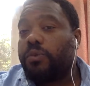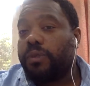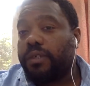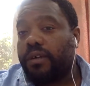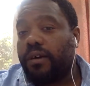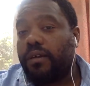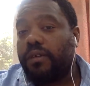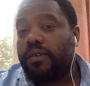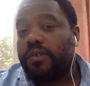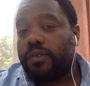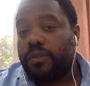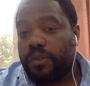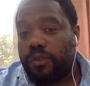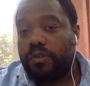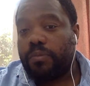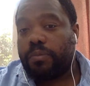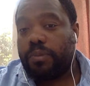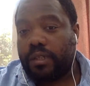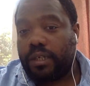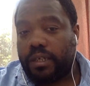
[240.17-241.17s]
we call a
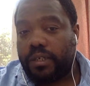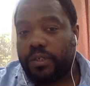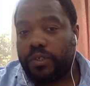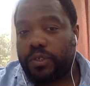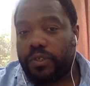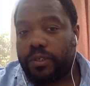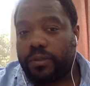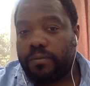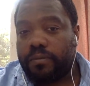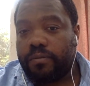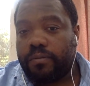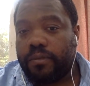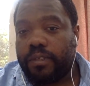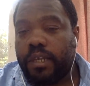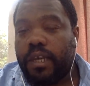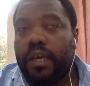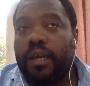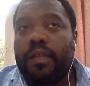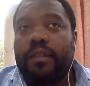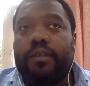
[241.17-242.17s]
surplus,
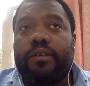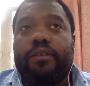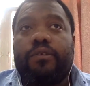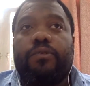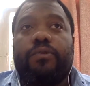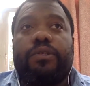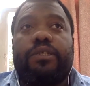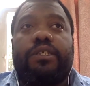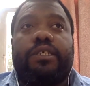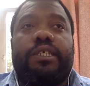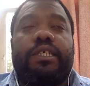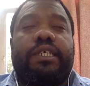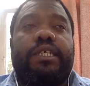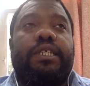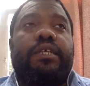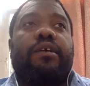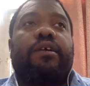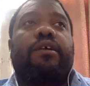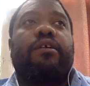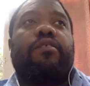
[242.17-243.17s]
you would
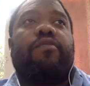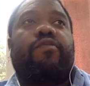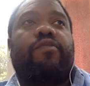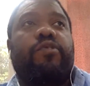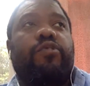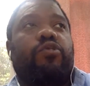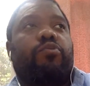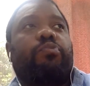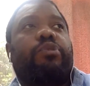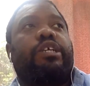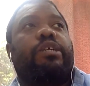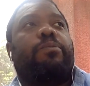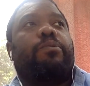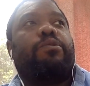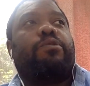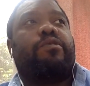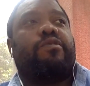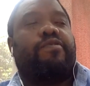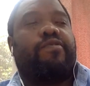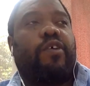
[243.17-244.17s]
need fewer people
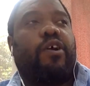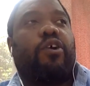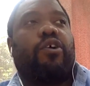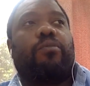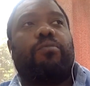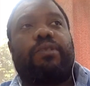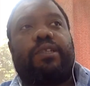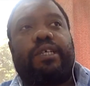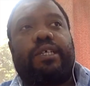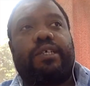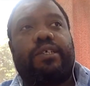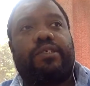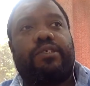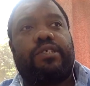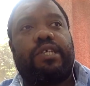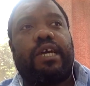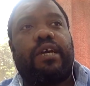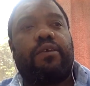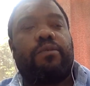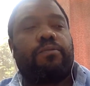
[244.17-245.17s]
to farm things.
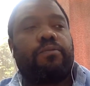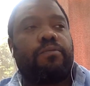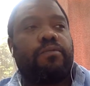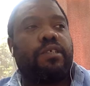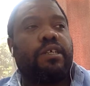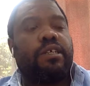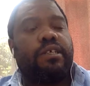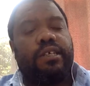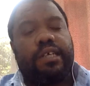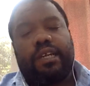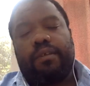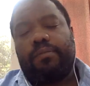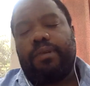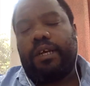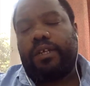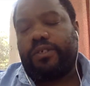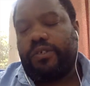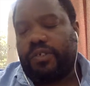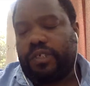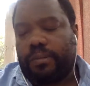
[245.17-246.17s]
Now, you got to
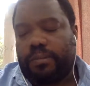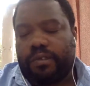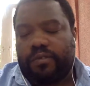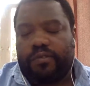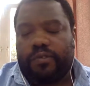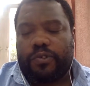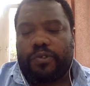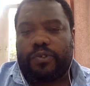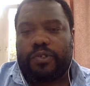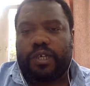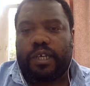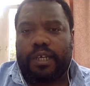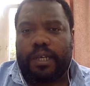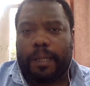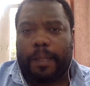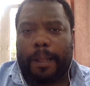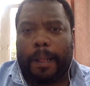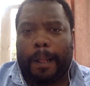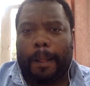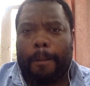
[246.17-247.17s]
imagine something for a
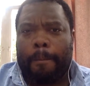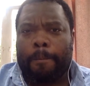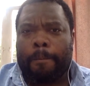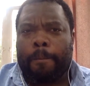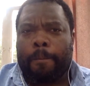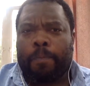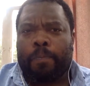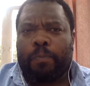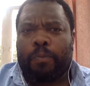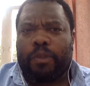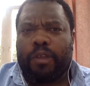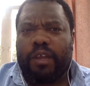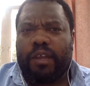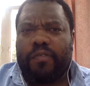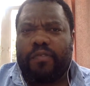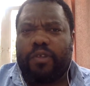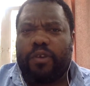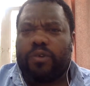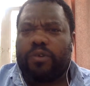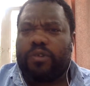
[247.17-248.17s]
second. Now,
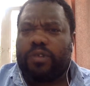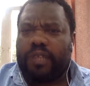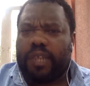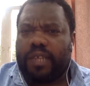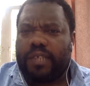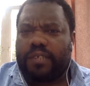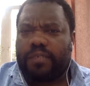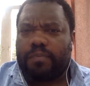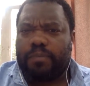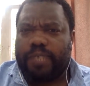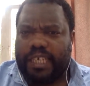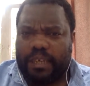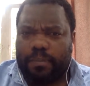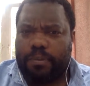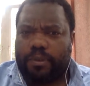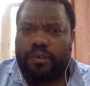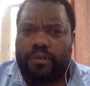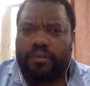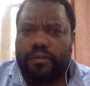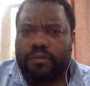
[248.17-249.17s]
if there are less
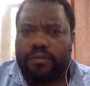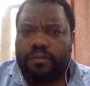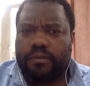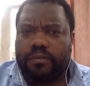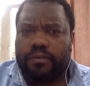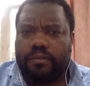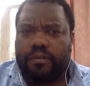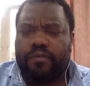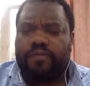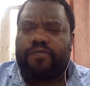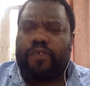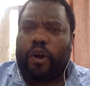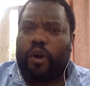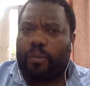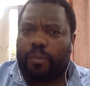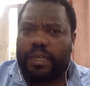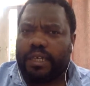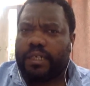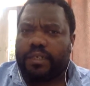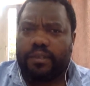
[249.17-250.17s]
people
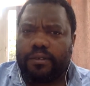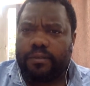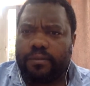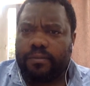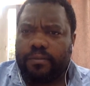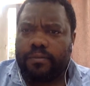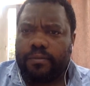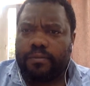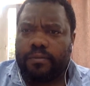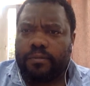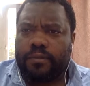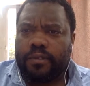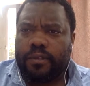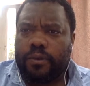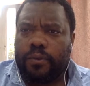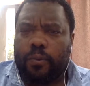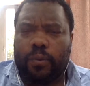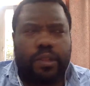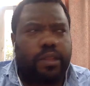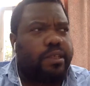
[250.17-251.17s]
farming,
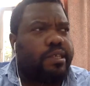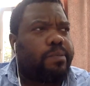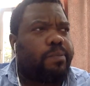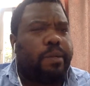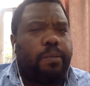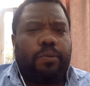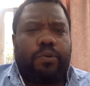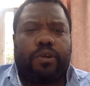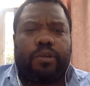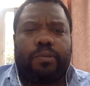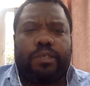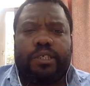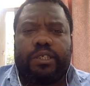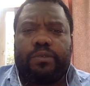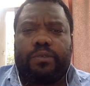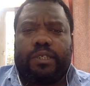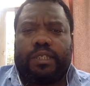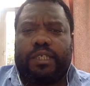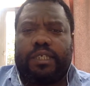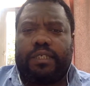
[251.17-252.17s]
what are these people going to be
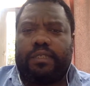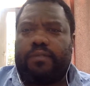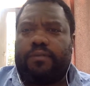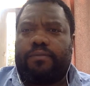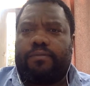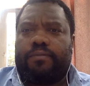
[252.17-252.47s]
doing then?